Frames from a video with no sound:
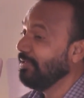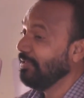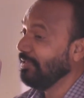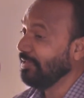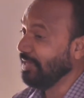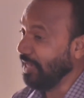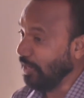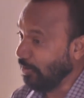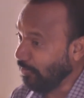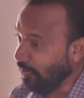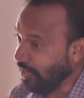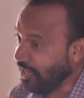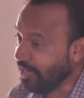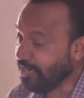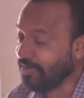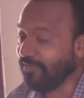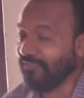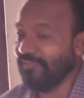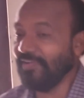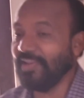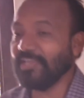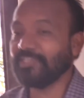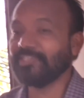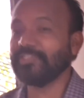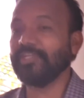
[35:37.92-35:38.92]
regular
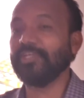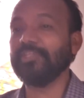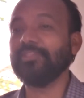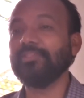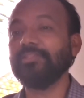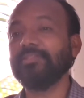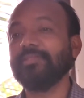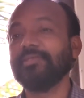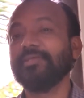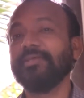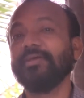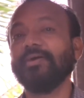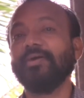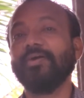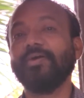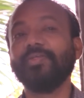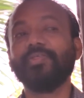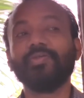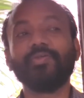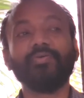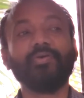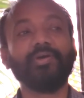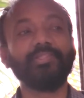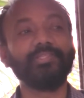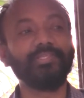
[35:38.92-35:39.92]
reflection,
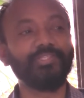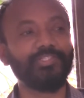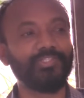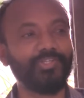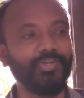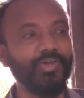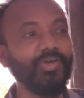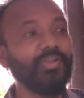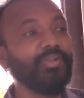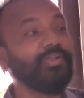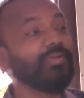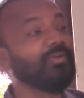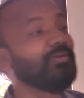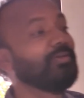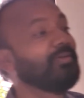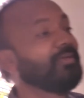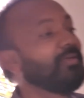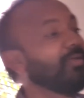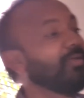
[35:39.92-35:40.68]
other one is your